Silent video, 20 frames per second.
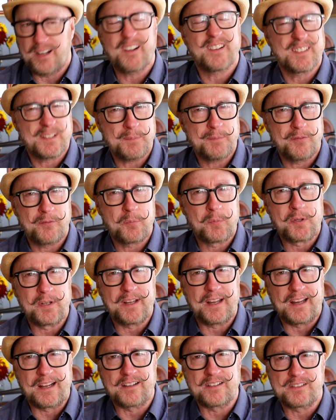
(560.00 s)
some of them are in
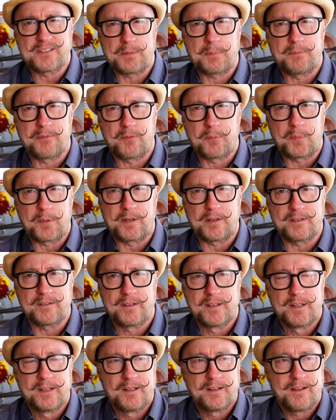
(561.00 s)
English, some of them are in
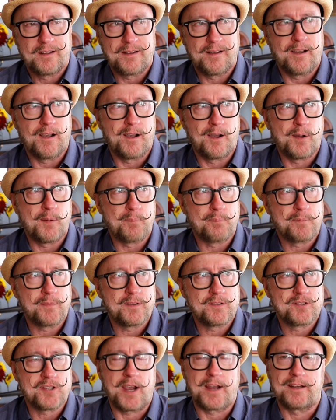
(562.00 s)

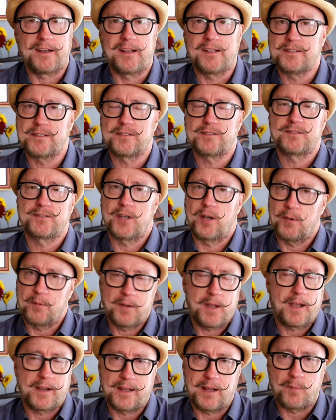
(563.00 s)
Chinese.
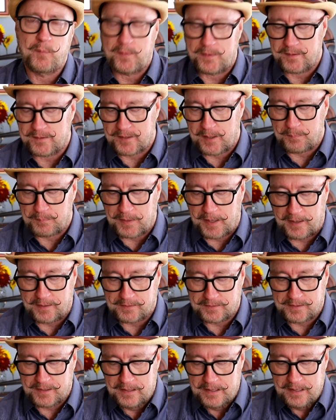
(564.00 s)
So again, with the
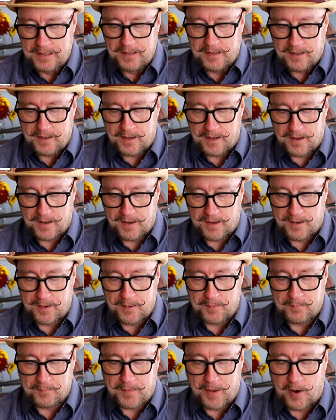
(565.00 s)
subtitles.
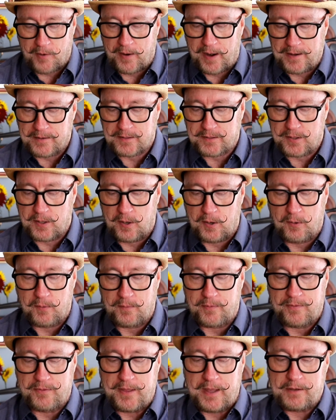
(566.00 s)
All right,
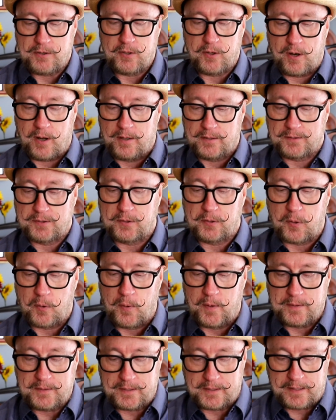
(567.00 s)
so then you're also
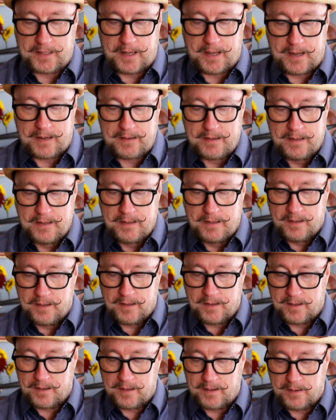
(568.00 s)
going to get
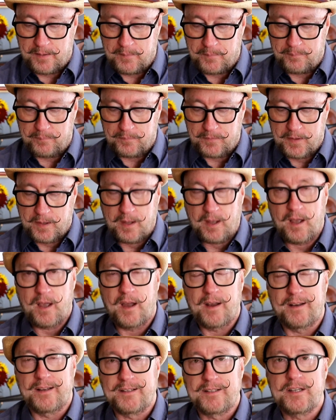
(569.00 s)

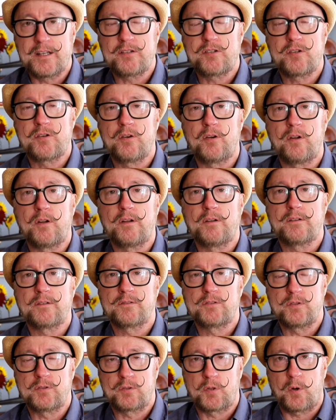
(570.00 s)
an additional
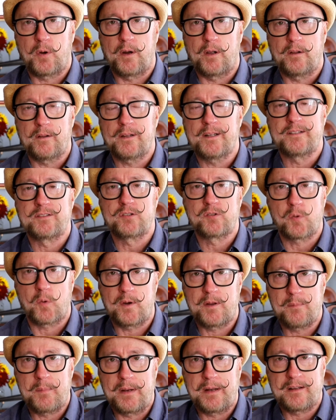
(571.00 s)
tutorial. It's
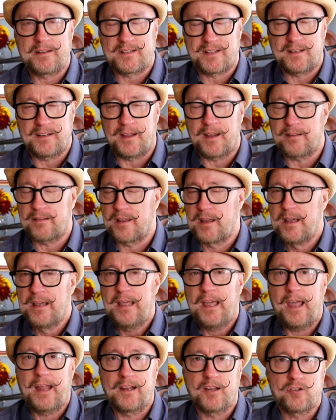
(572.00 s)
20 minutes in length,
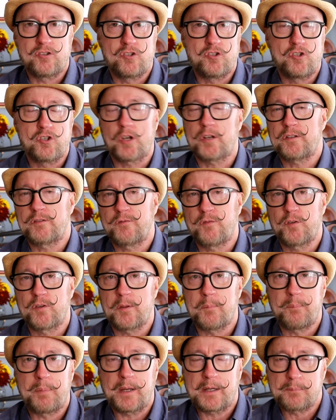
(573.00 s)
and it's just for
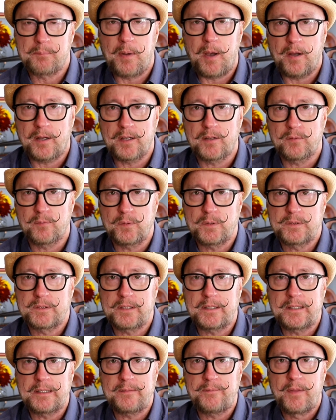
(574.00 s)
the pickpocket
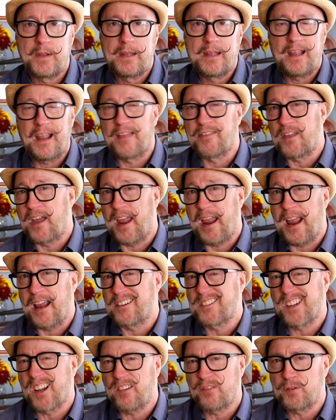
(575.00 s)
routine and the
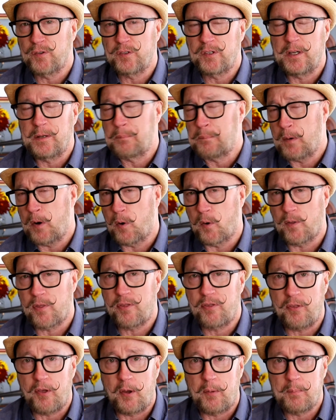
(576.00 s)
handcuff routine, or
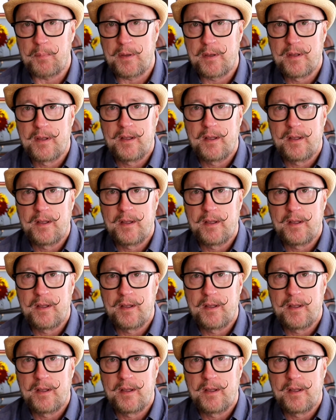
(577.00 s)
thumb